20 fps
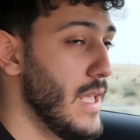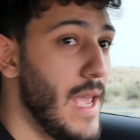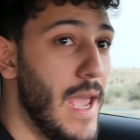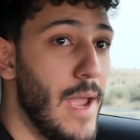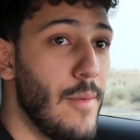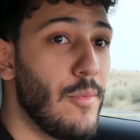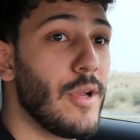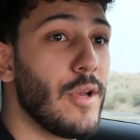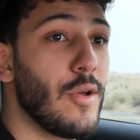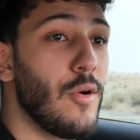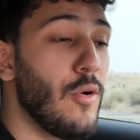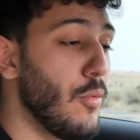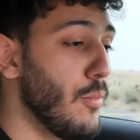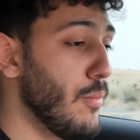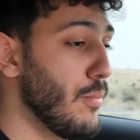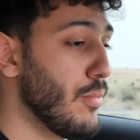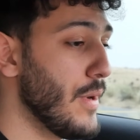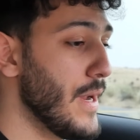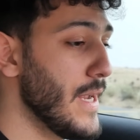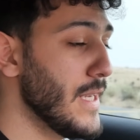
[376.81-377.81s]
and we're gonna go
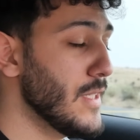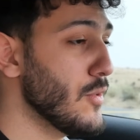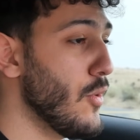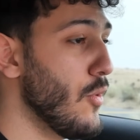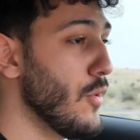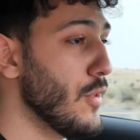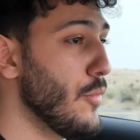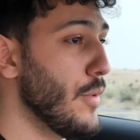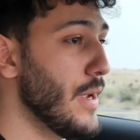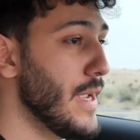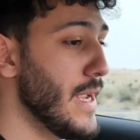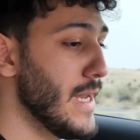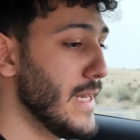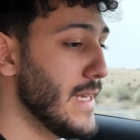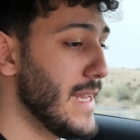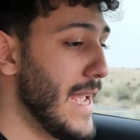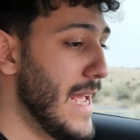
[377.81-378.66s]
brakes all the way in,